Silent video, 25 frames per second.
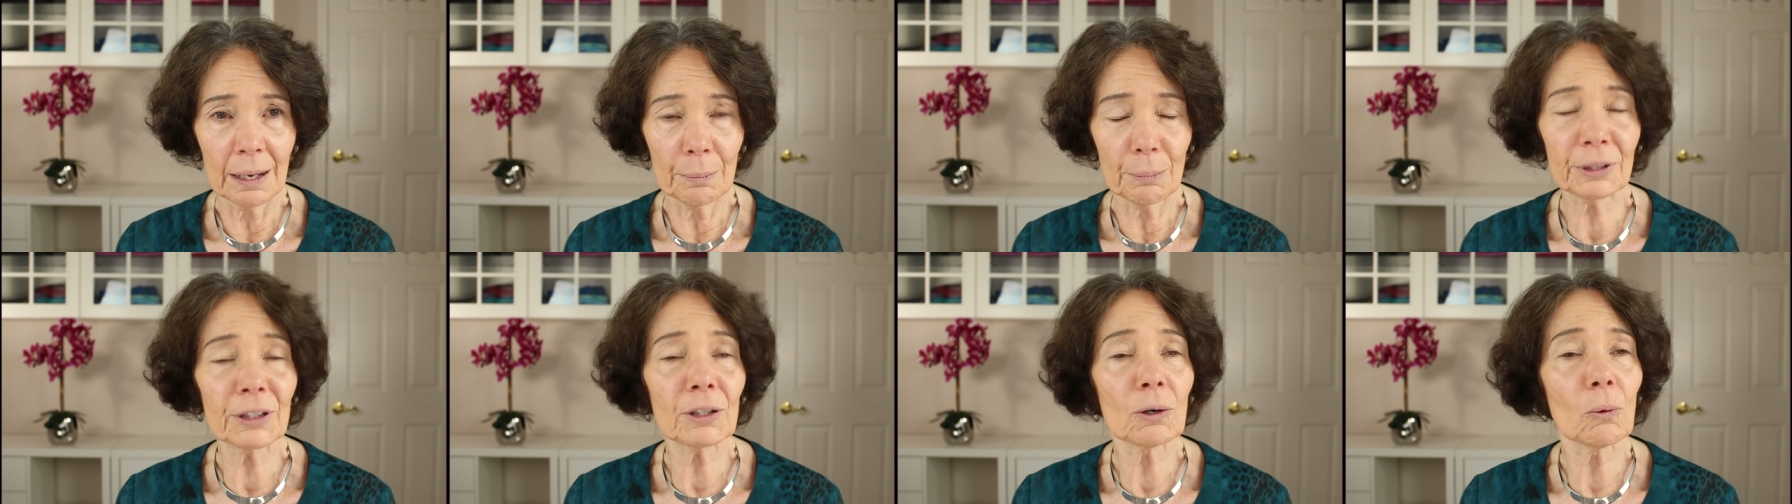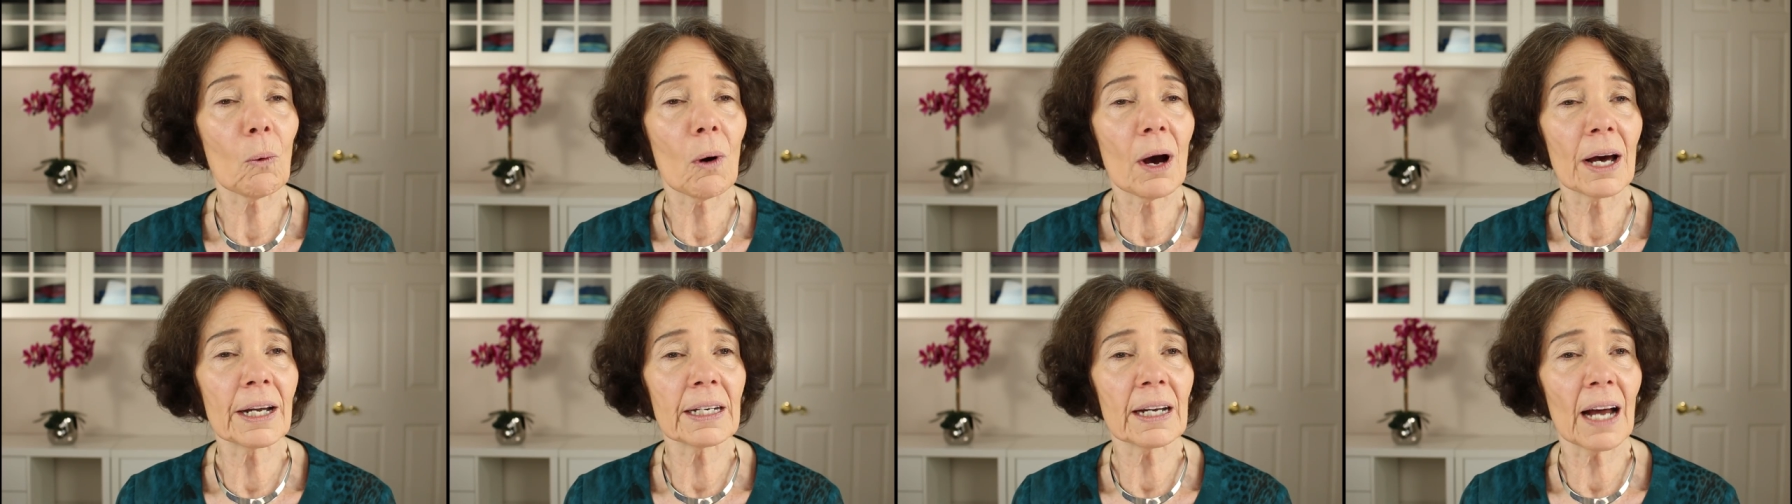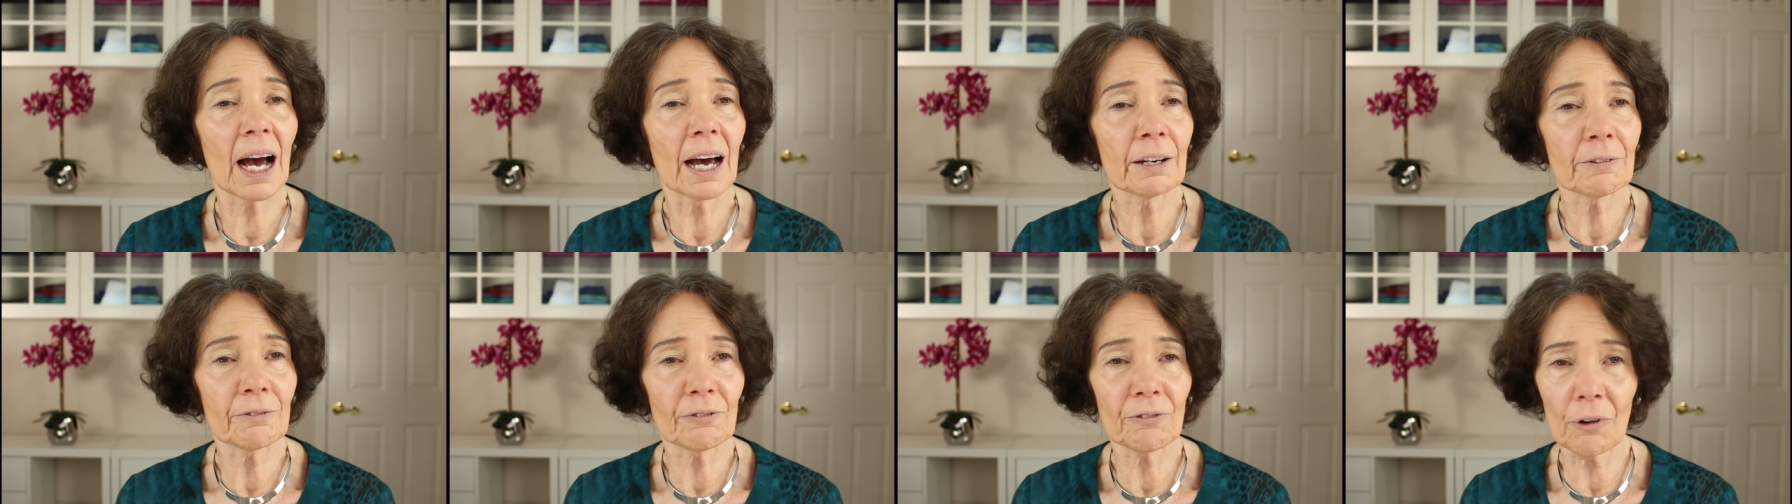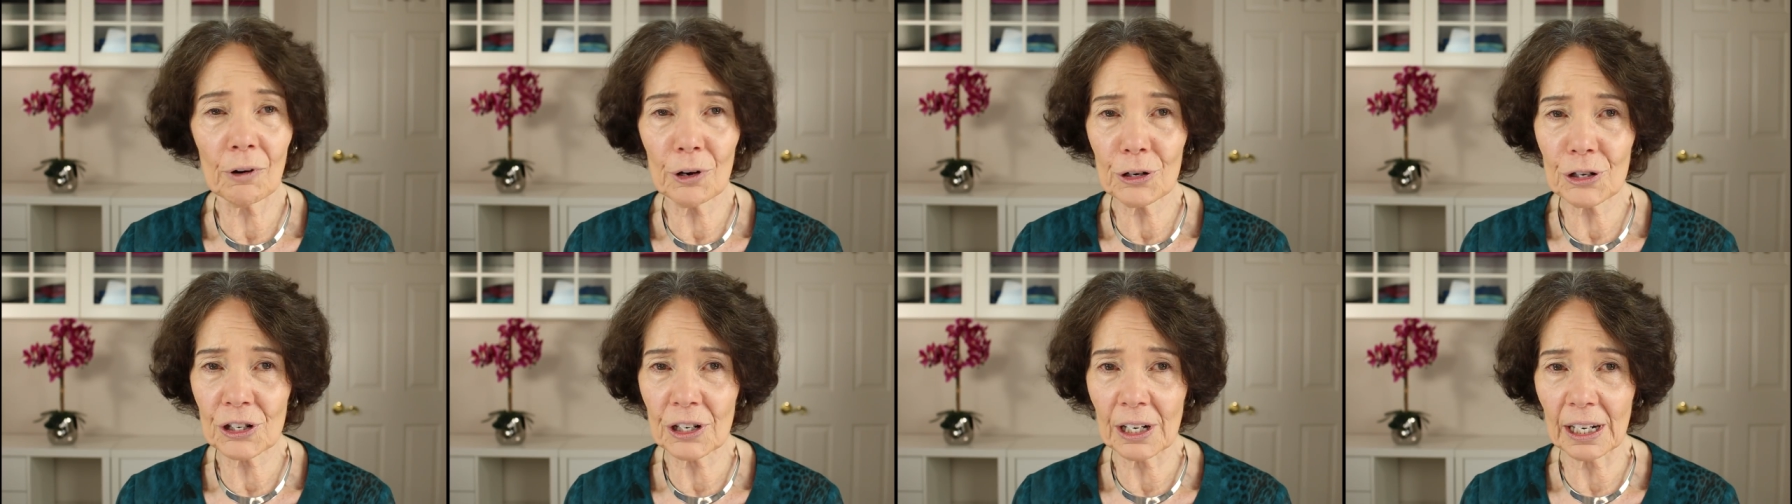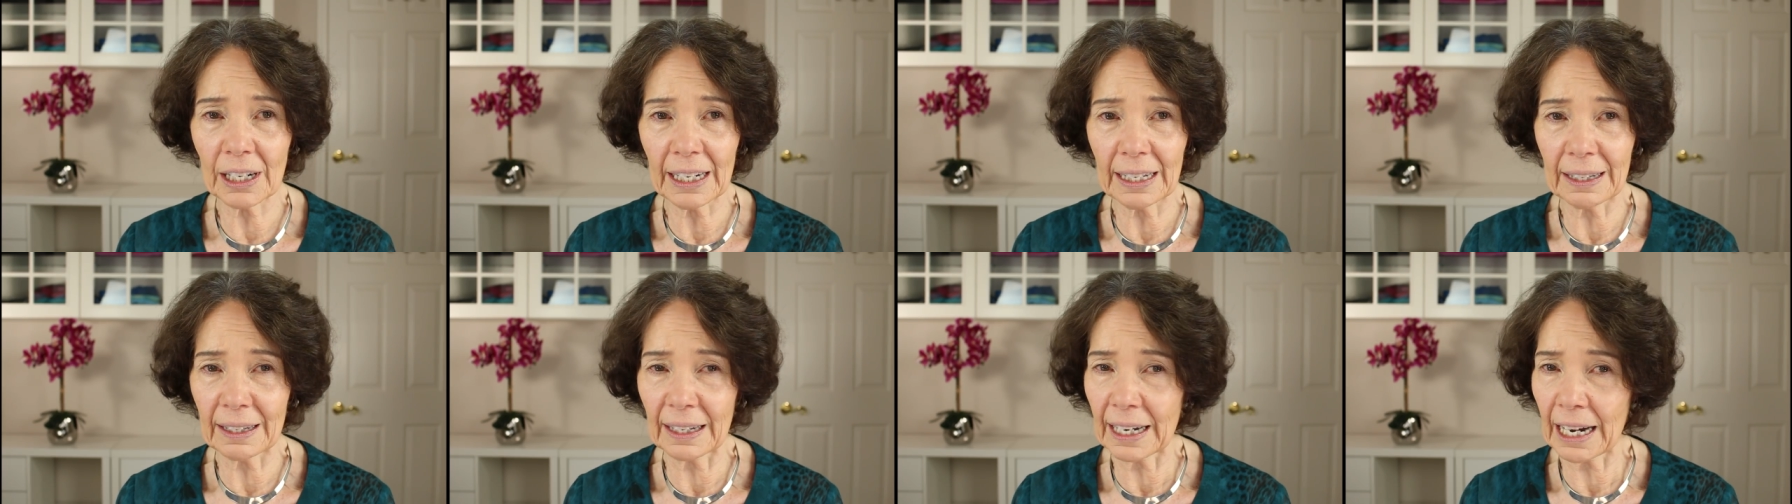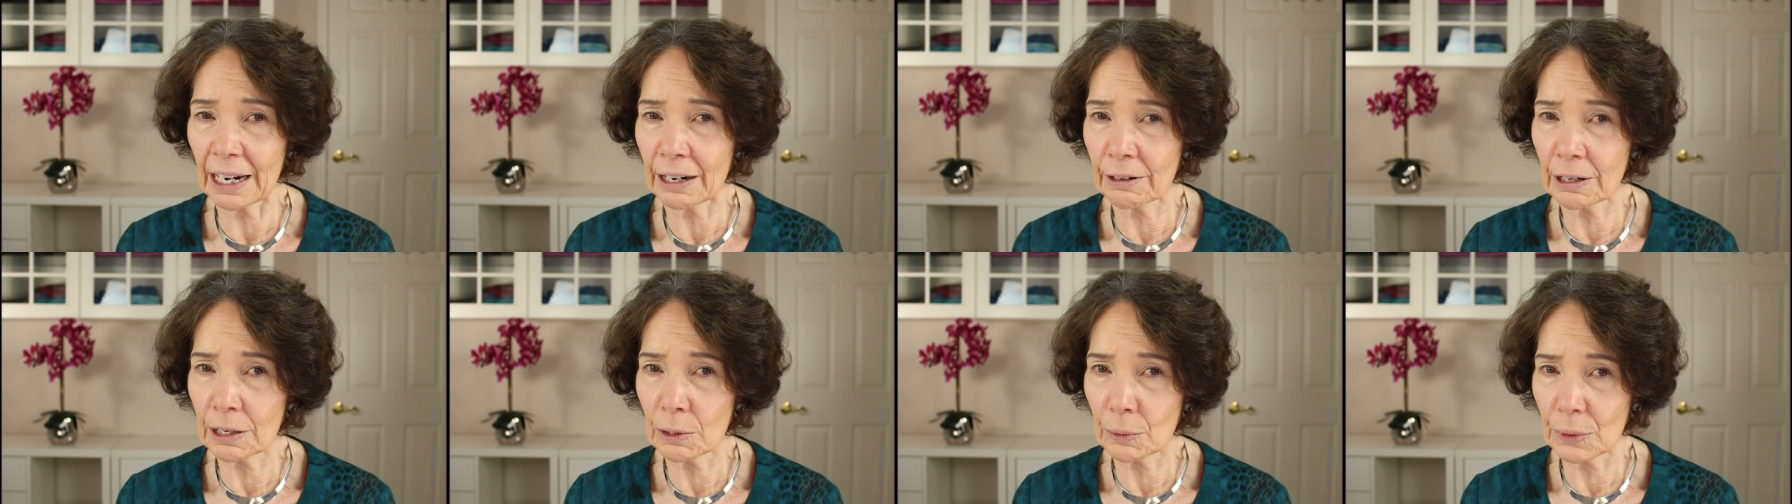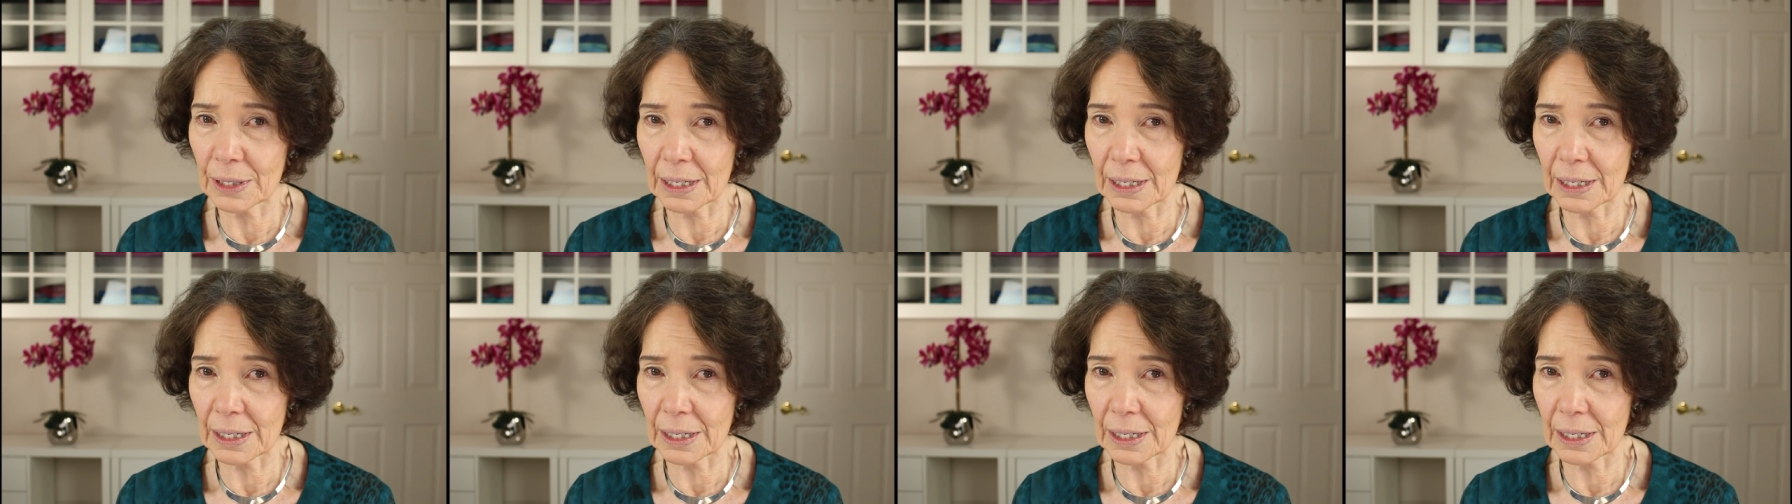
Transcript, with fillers: But the one, unfortunately, that Erin